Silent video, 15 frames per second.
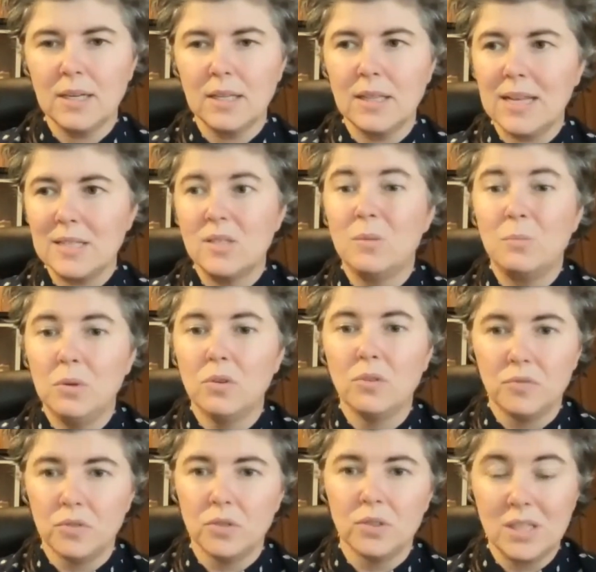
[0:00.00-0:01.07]
And that's the
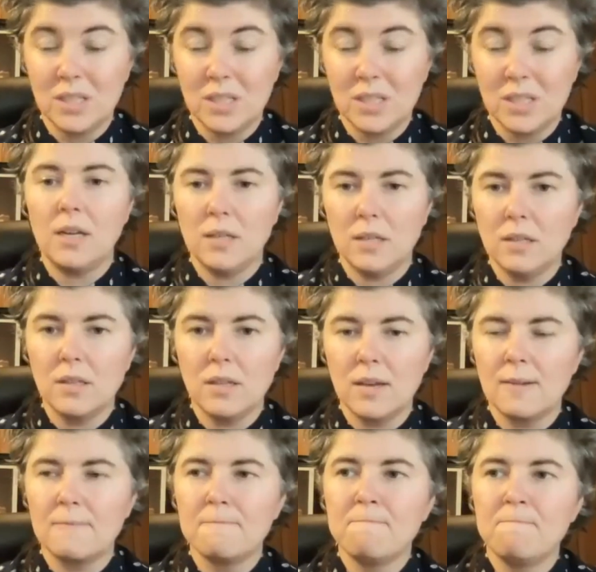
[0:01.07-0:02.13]
beautiful and exciting
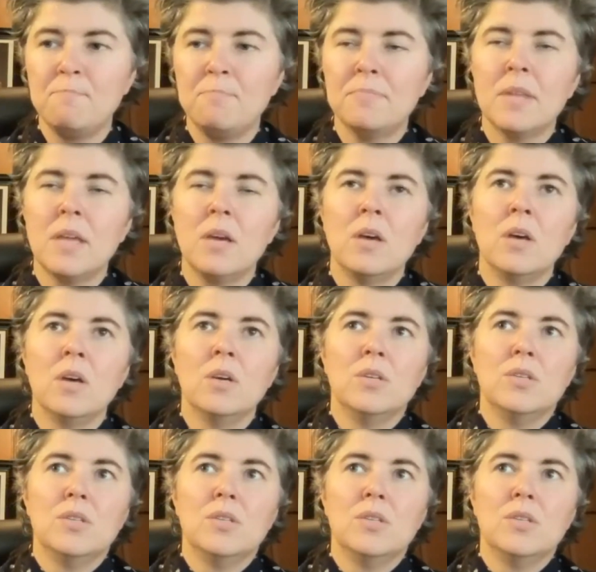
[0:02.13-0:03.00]
thing. Yeah.